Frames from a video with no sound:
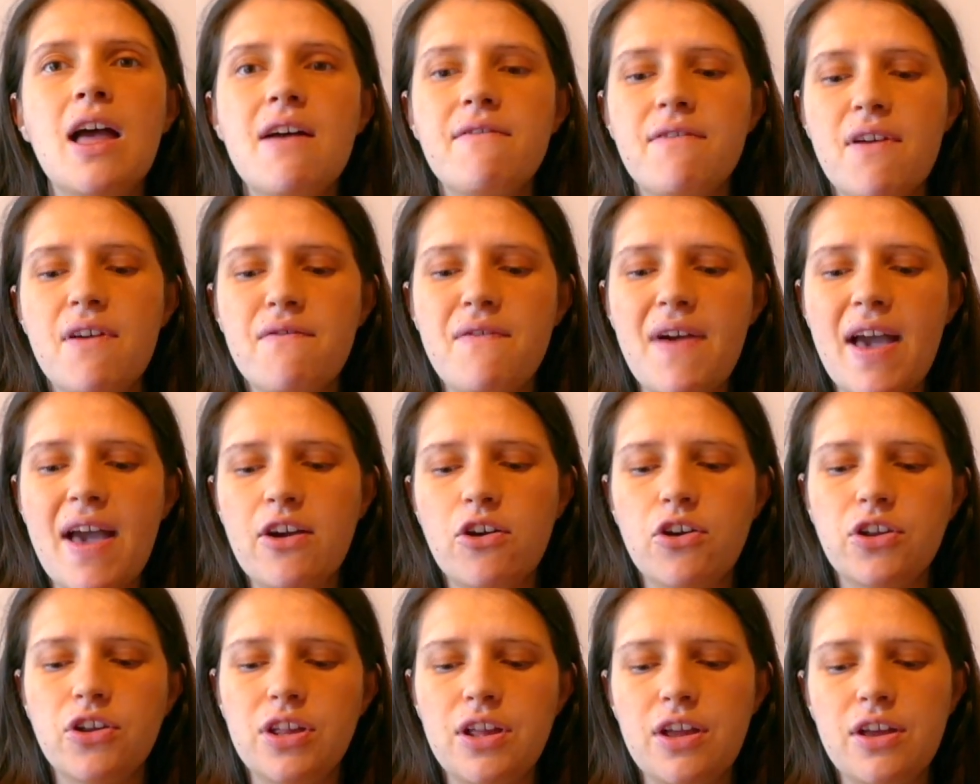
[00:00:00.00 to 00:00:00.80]
then
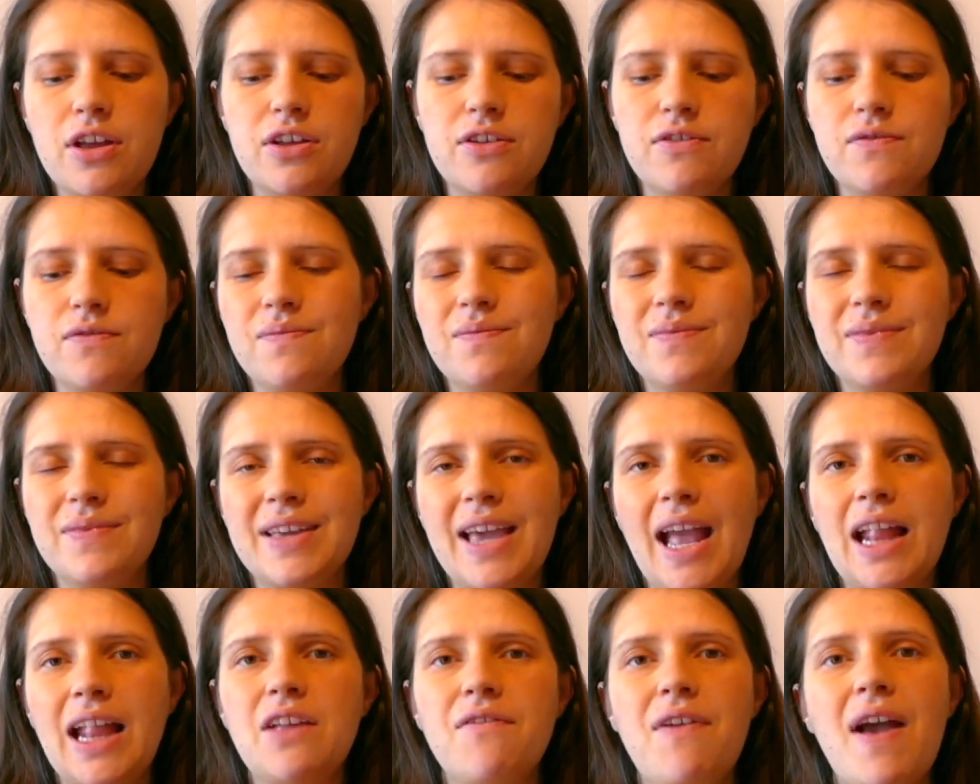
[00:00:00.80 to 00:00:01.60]
they're going to
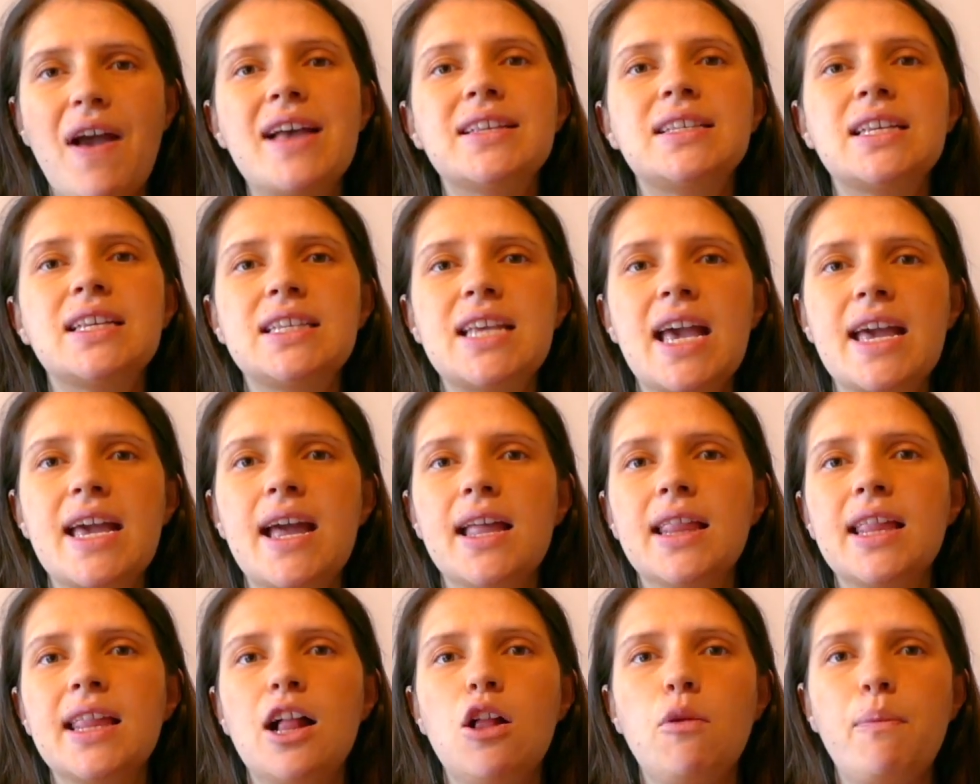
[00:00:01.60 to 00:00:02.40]
kind of hesitate
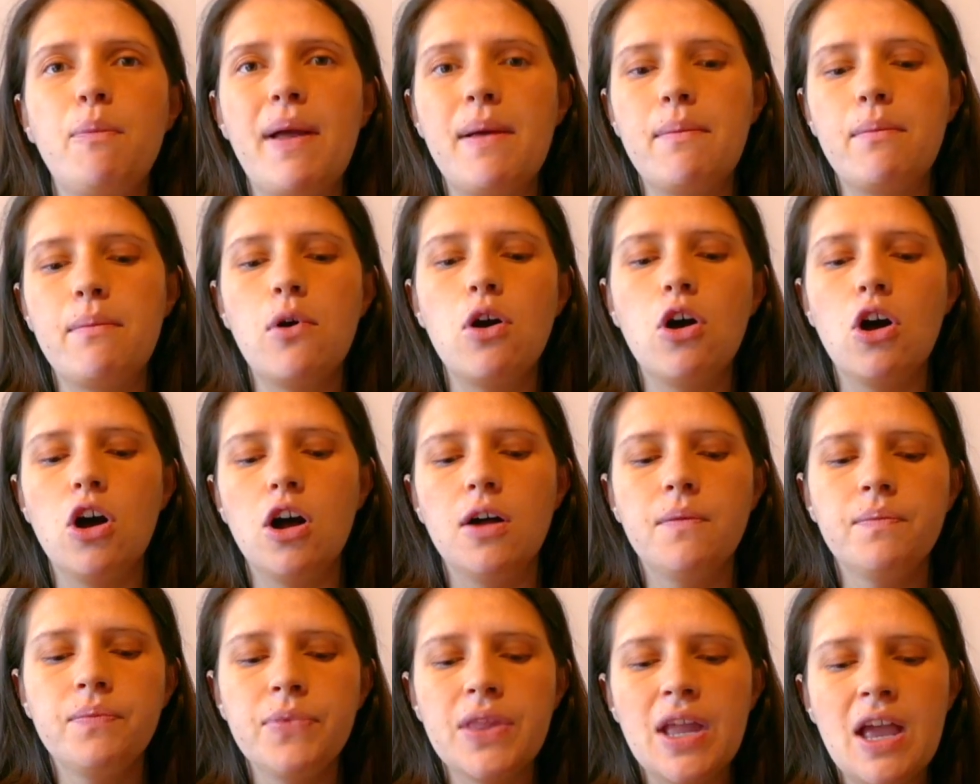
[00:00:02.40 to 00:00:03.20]
a little bit
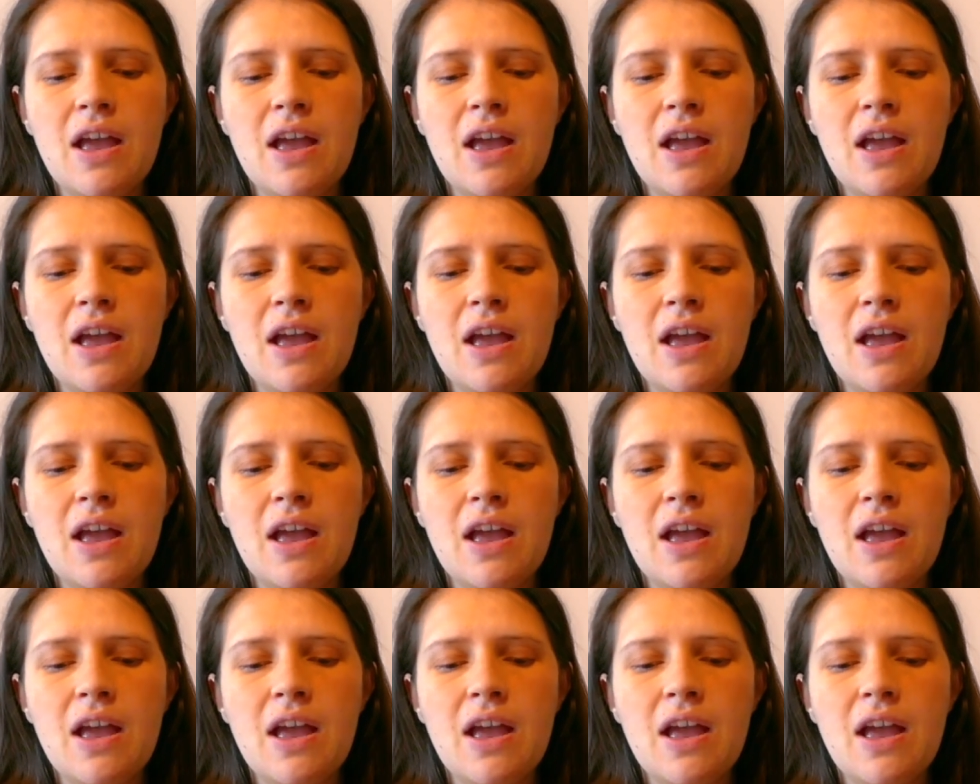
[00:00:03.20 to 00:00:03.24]
more.